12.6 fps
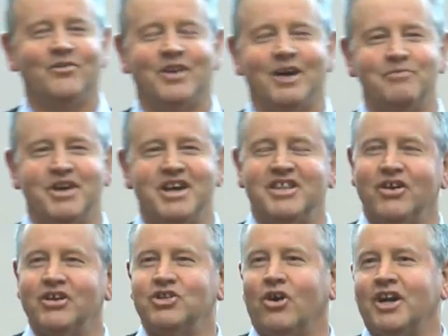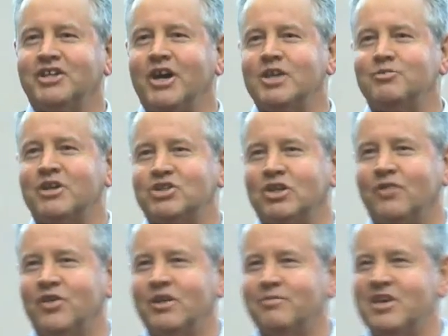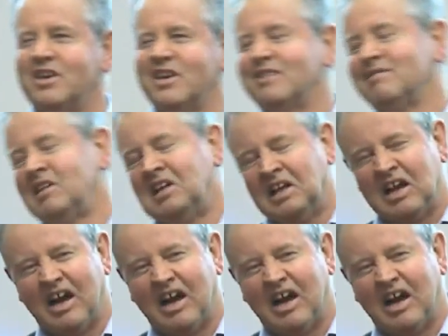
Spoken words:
I've been there and diagnosed myself, and I'm thinking,